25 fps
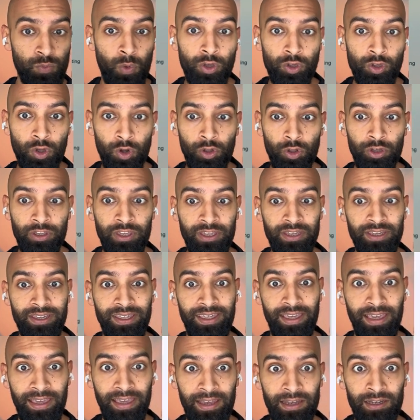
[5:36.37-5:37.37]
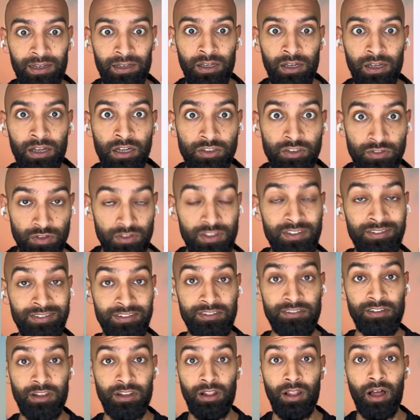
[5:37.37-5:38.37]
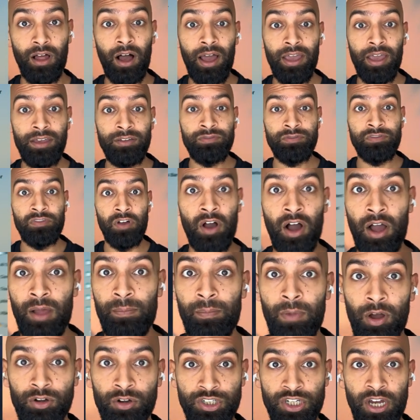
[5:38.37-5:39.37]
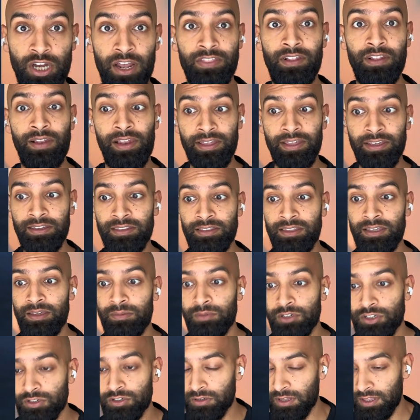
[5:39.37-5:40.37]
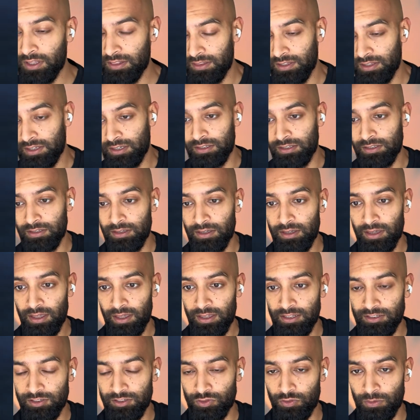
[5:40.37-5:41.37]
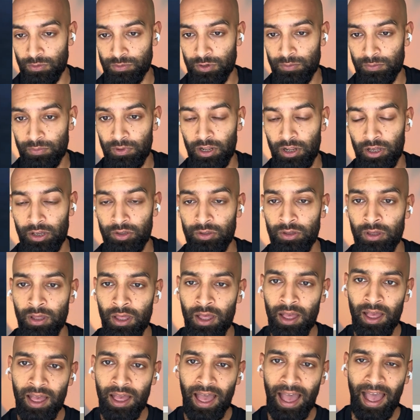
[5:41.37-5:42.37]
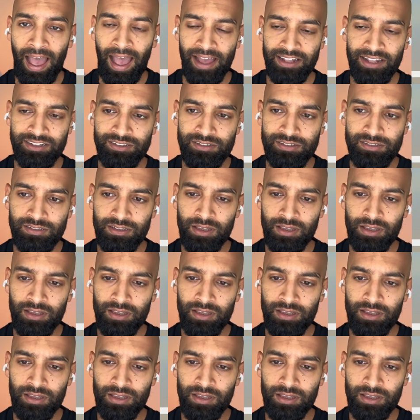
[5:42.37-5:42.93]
you're looking at here. So this is live. I'll share the link in the image in the description below. And